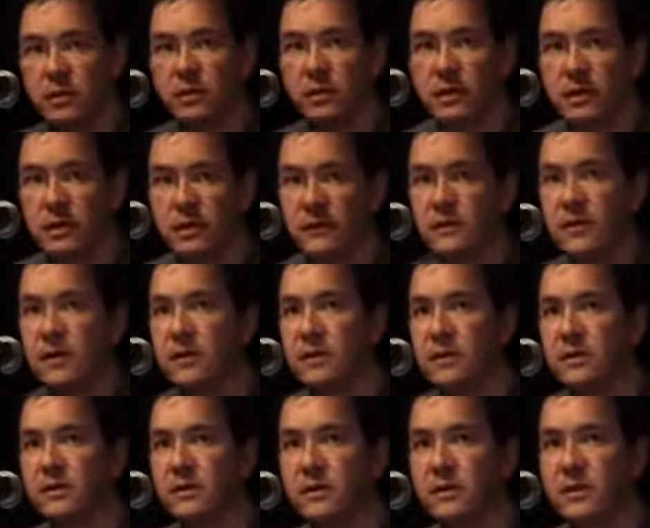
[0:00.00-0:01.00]
really
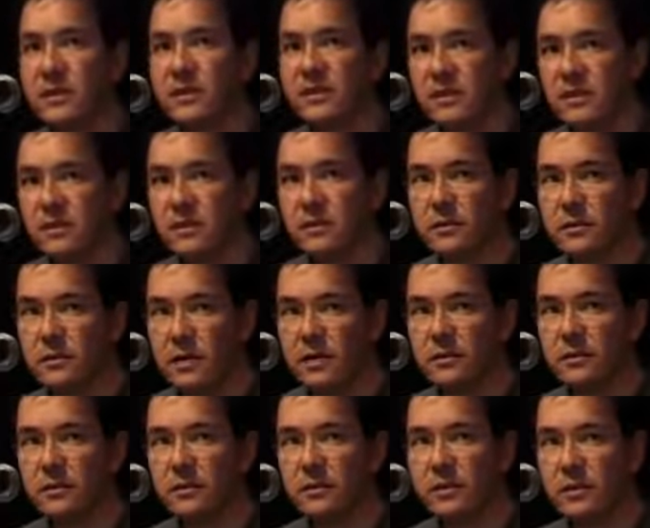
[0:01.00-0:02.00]
fast. Like, I tend to do
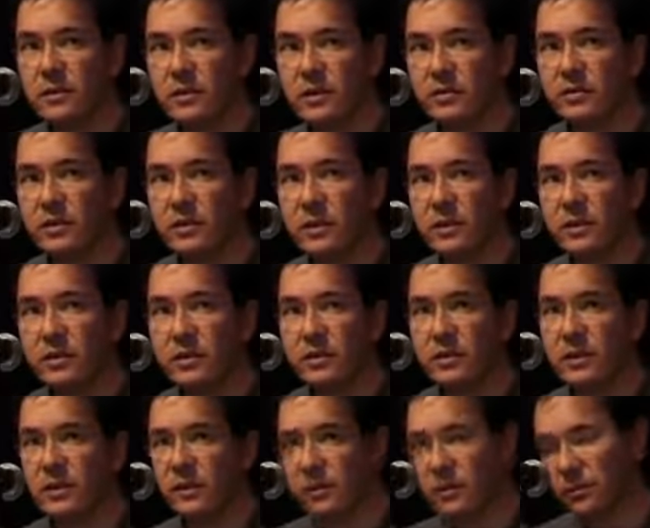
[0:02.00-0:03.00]
that too. Like when I'm reading
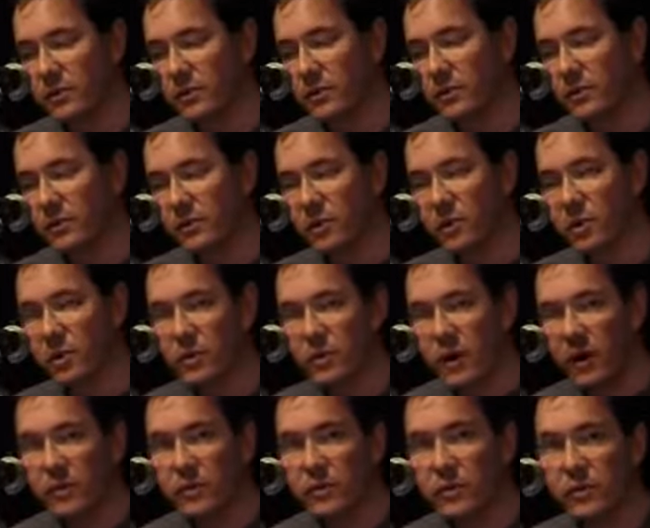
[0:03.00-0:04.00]
comics, I read all the word
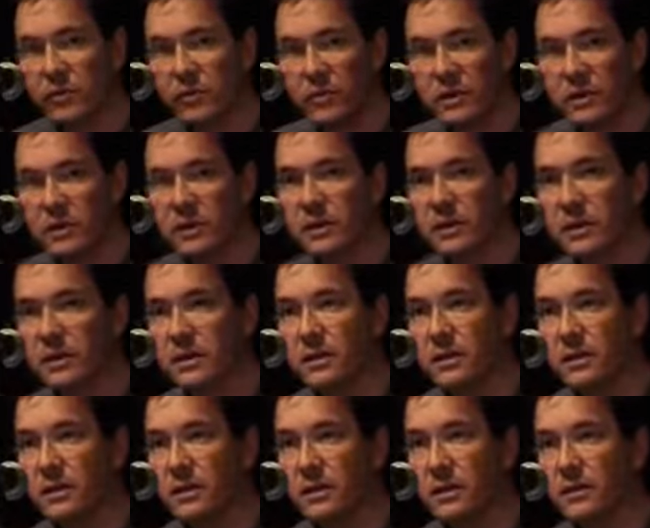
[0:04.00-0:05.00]
bubbles,
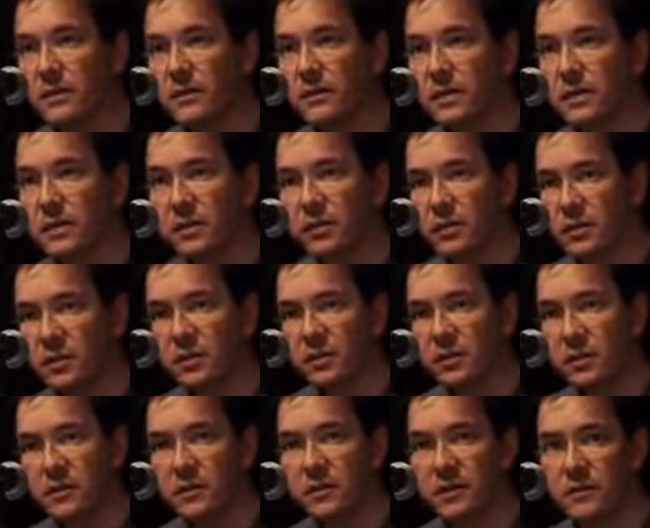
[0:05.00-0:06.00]
and I won't
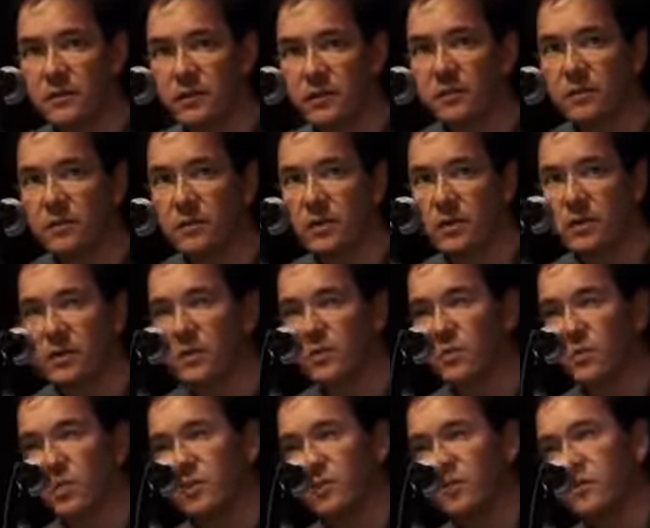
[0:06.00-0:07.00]
spend enough time looking at the
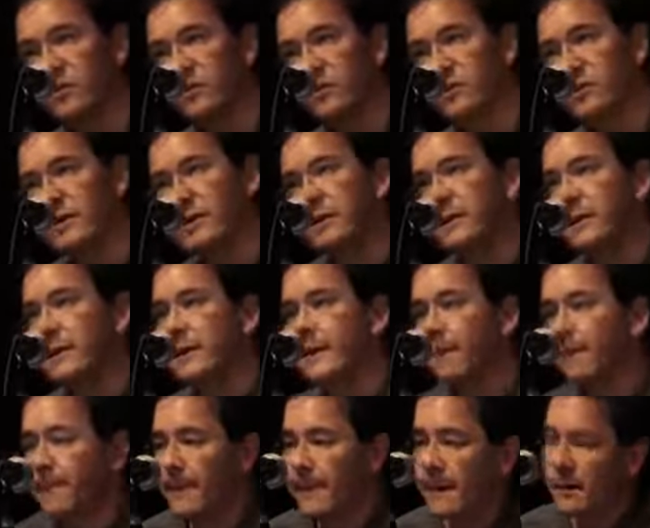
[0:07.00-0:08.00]
pictures.
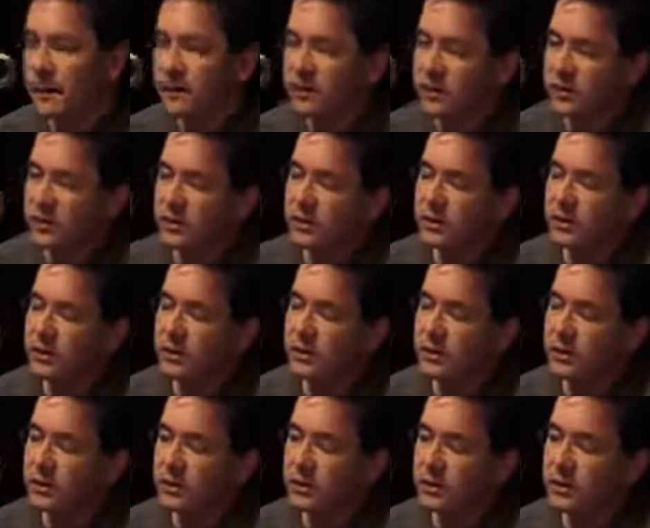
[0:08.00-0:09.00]

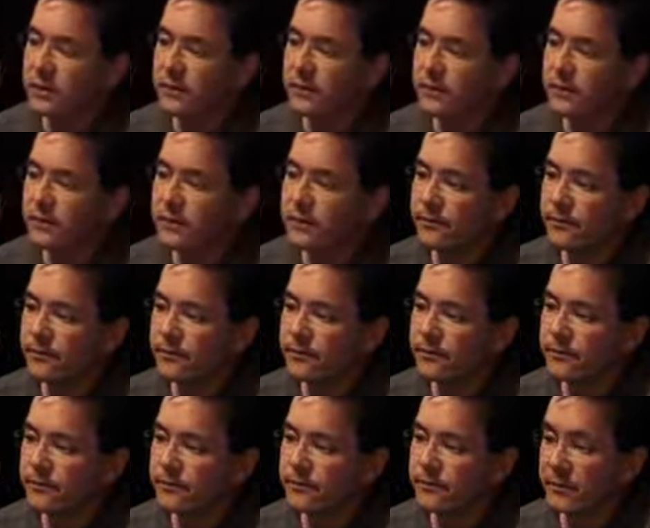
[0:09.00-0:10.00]
So
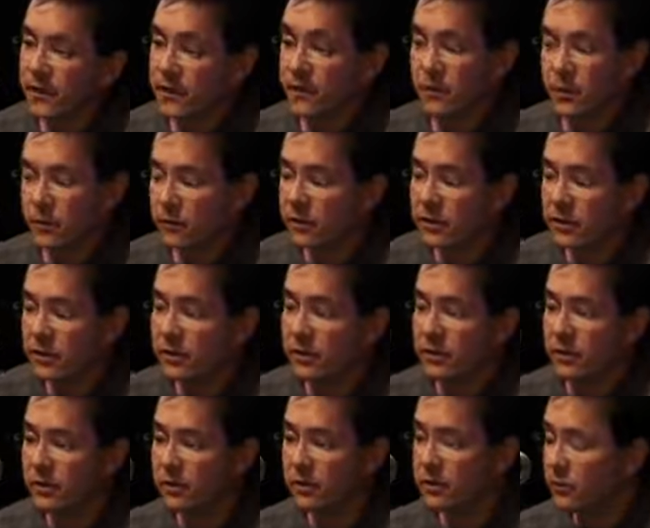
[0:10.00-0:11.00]
that's one reason I
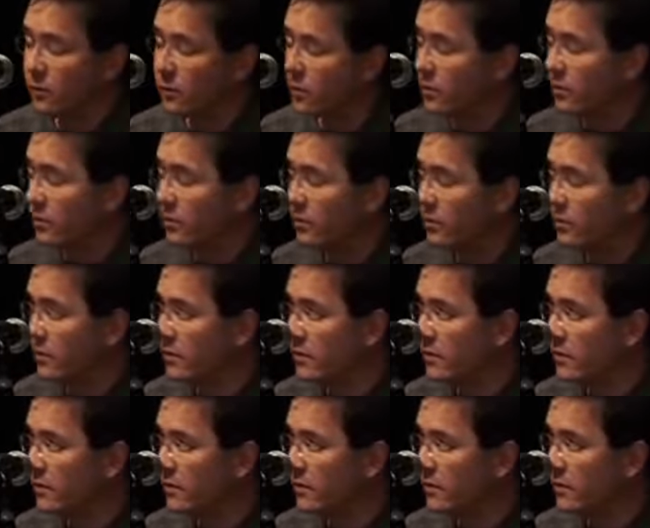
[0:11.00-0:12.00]
don't use word bubbles
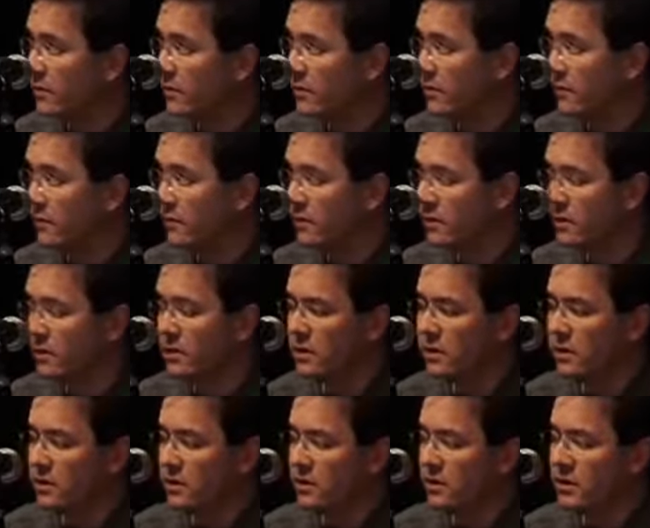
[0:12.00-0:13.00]
too, because I find
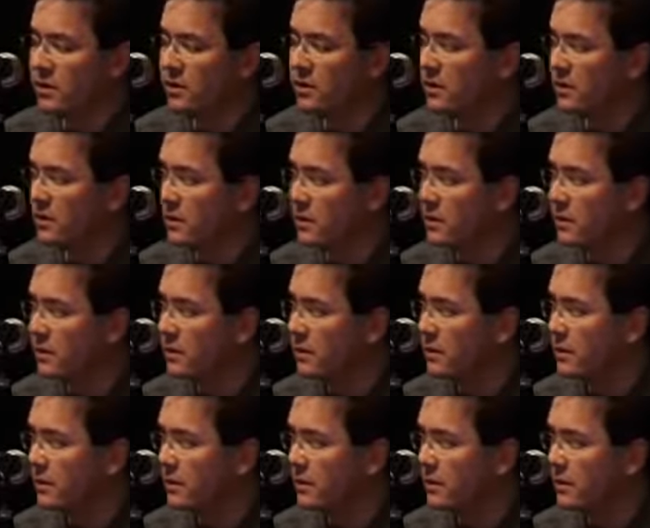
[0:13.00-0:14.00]
that it speeds
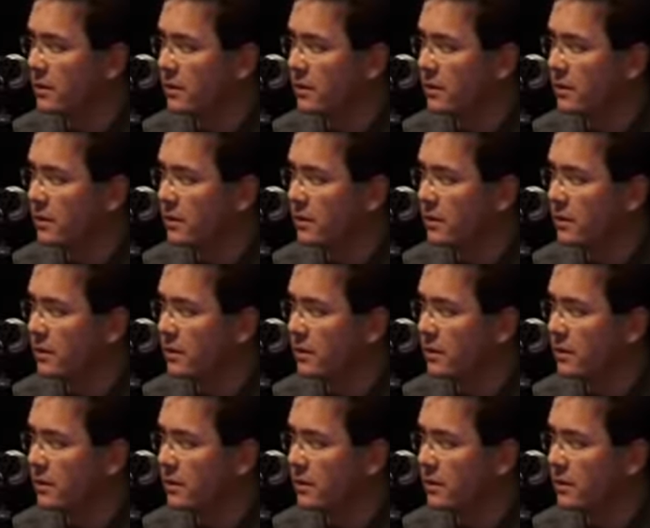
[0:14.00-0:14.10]
up